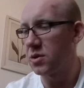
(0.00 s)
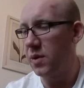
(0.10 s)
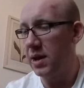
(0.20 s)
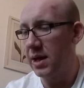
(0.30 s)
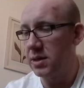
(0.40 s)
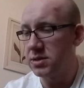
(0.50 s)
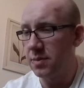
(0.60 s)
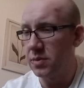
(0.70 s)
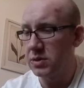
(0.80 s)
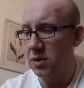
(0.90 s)
I quite like the
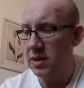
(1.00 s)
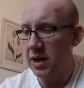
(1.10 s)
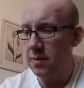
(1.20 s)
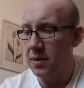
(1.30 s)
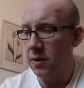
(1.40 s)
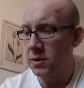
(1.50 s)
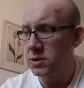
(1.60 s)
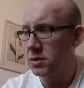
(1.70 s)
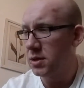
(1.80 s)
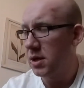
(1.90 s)
symbols on there, to be
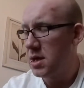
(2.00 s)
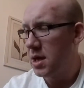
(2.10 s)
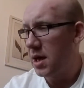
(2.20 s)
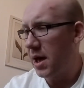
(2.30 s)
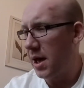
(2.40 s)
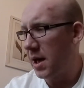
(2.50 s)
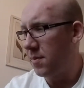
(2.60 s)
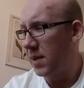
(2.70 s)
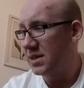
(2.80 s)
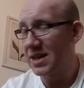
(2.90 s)
honest.
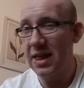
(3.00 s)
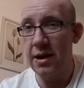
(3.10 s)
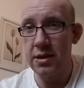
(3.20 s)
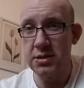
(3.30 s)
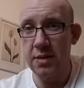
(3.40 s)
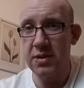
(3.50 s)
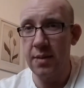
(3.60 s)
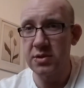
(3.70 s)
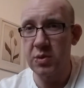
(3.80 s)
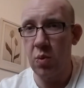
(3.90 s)
I did get that at the same
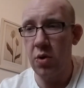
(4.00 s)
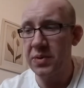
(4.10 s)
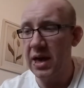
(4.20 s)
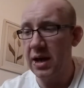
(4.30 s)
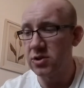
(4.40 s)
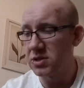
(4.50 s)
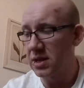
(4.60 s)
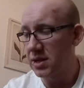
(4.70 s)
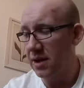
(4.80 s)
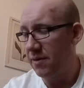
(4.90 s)
time as the warp gate. I just
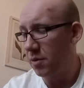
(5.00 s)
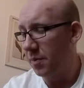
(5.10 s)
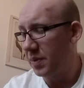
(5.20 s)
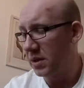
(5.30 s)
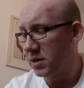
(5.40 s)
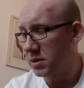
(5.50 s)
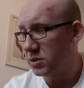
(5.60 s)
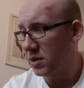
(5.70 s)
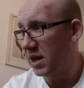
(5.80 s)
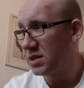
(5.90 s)
didn't get around to building it,
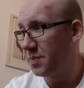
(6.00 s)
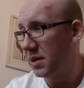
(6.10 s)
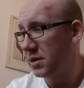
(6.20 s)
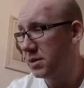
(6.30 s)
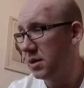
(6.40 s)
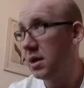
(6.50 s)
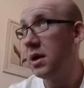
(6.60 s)
so that's built.